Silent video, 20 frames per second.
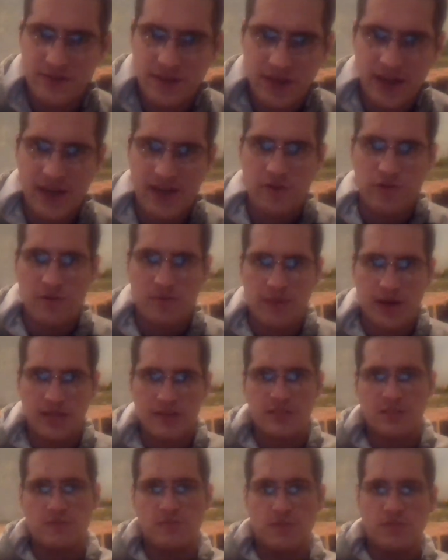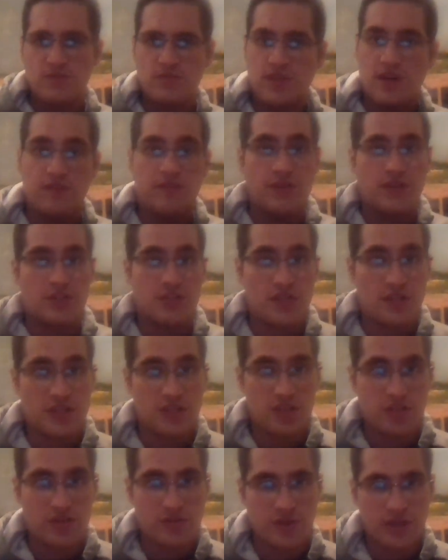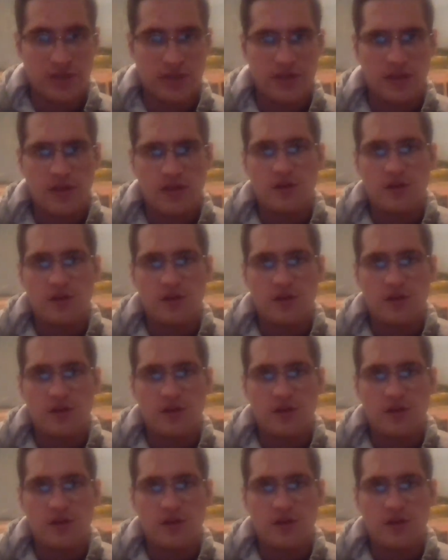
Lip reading: Okay, he reminds them of salvation history.